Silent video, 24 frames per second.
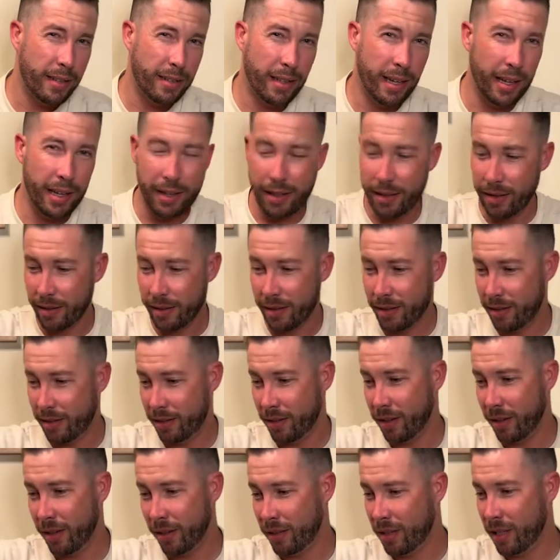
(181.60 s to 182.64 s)
like your
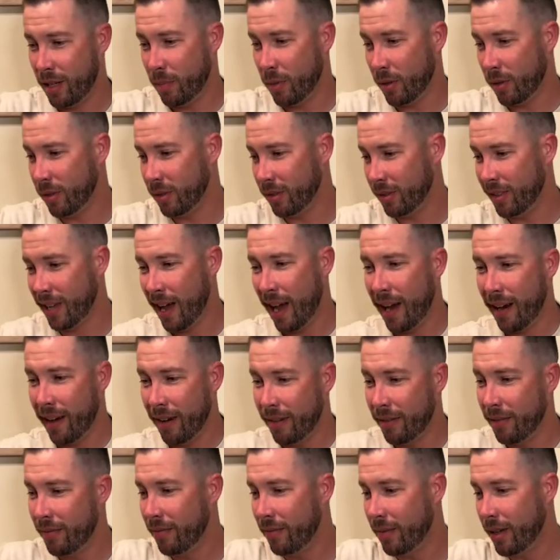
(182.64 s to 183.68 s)
typical
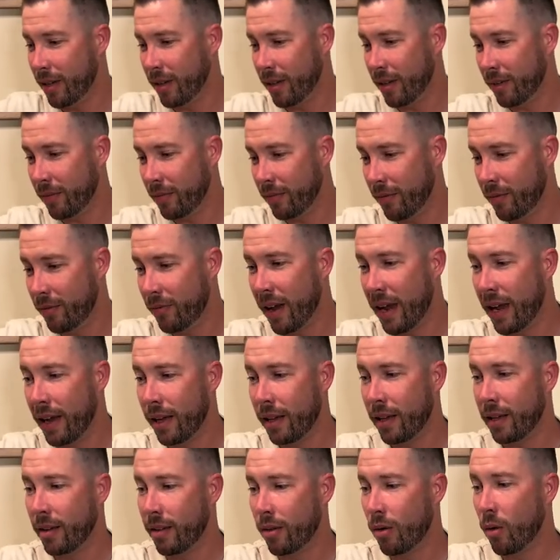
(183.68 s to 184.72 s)
tired fake
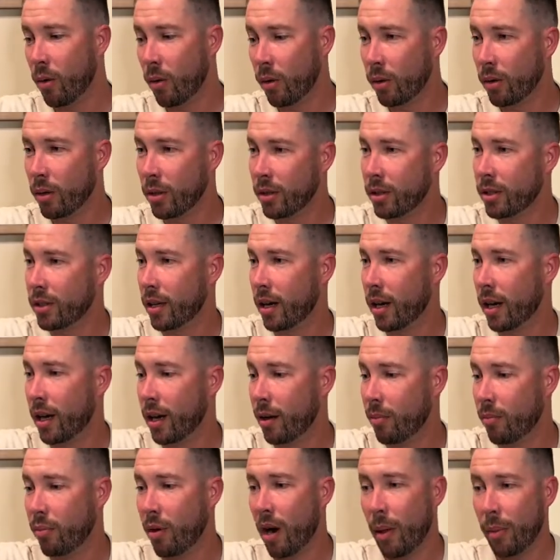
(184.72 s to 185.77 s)
orange.
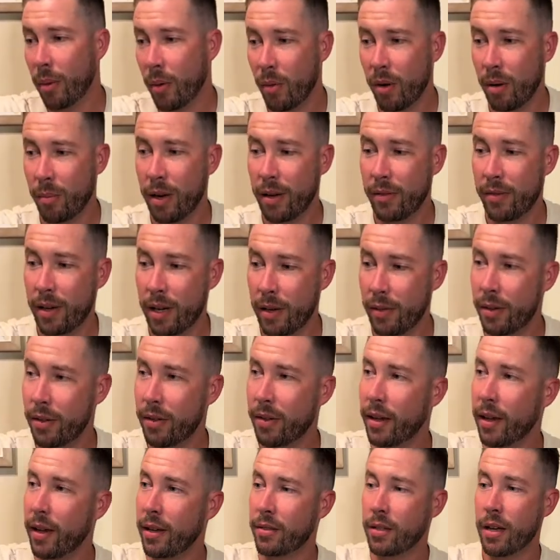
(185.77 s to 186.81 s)
Probably one of my favorite
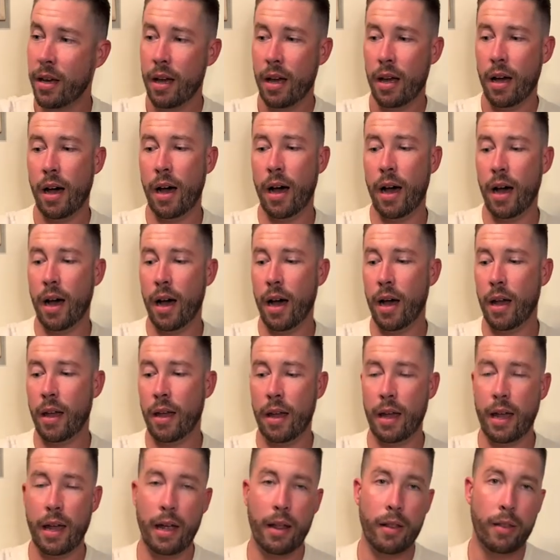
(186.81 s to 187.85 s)
things.
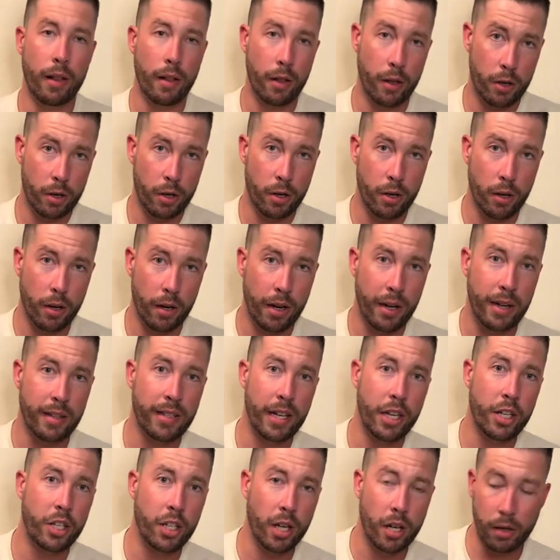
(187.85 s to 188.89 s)
The liqueur is
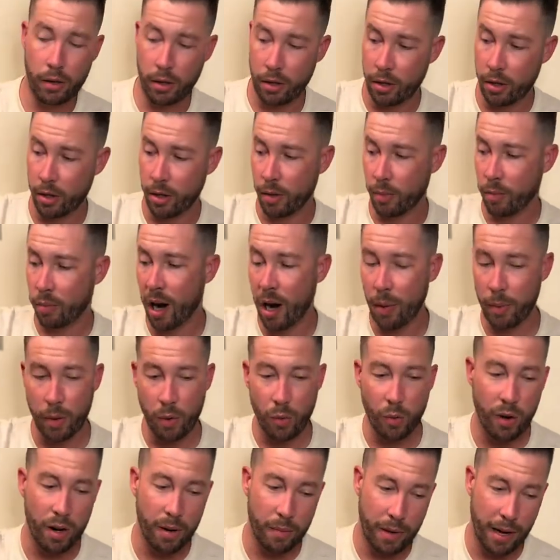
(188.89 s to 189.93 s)
a cherry liqueur, probably
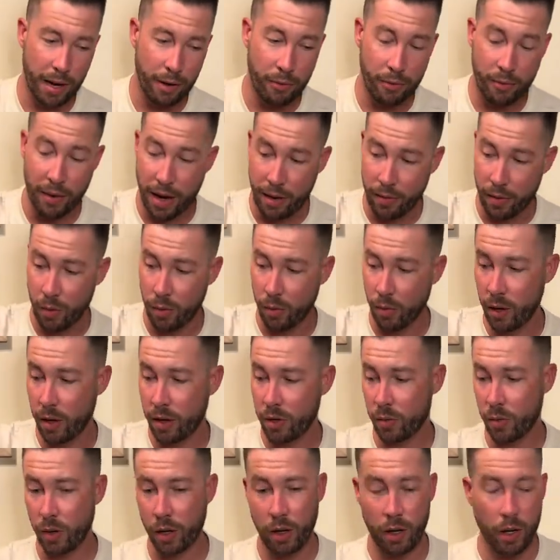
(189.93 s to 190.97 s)
one of my favorite
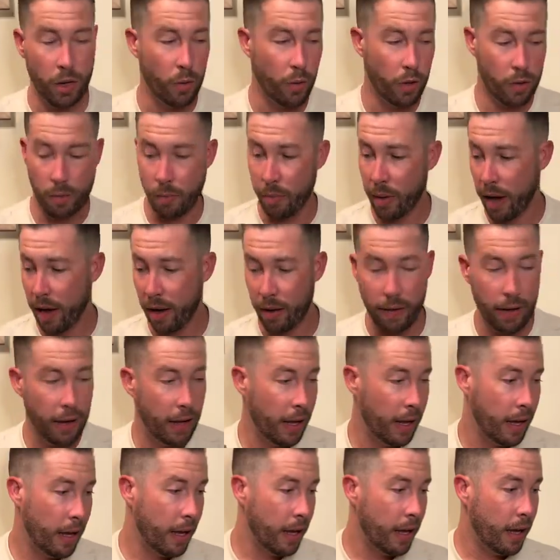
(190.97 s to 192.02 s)
ones. We're gonna go with about
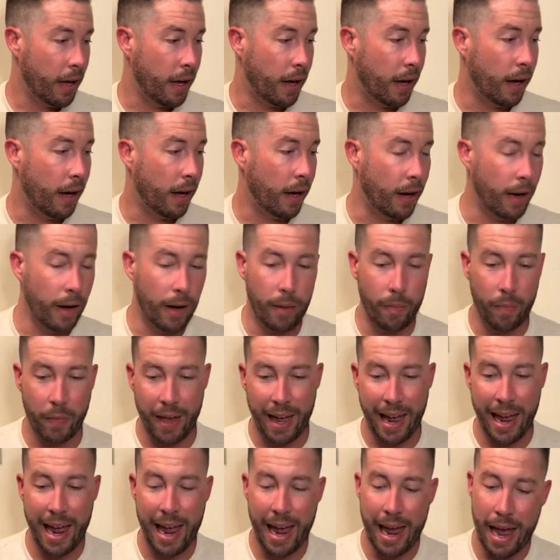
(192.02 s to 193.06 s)
a
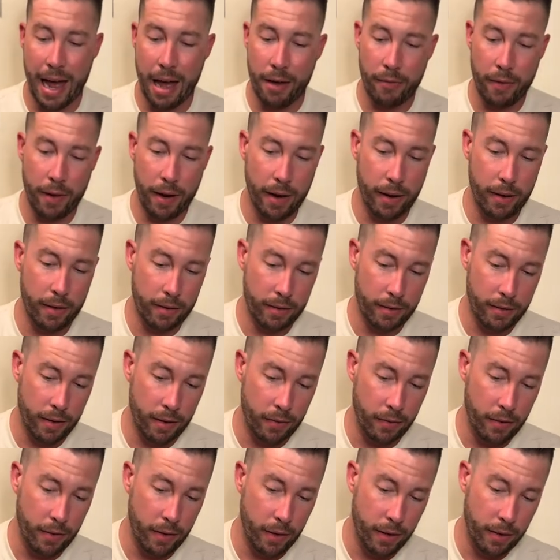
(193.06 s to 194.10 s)
½ ounce
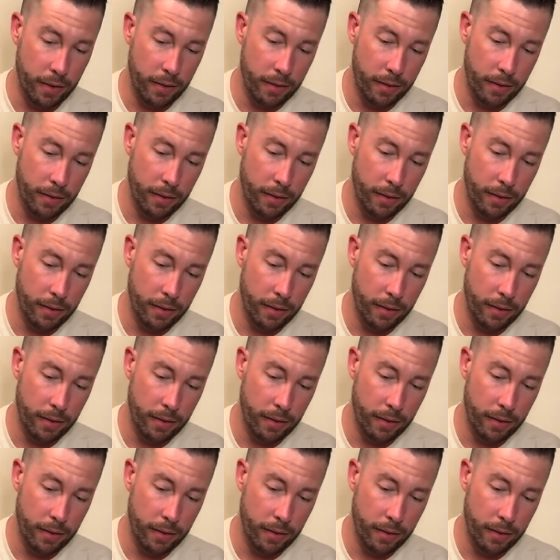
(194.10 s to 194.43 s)
of this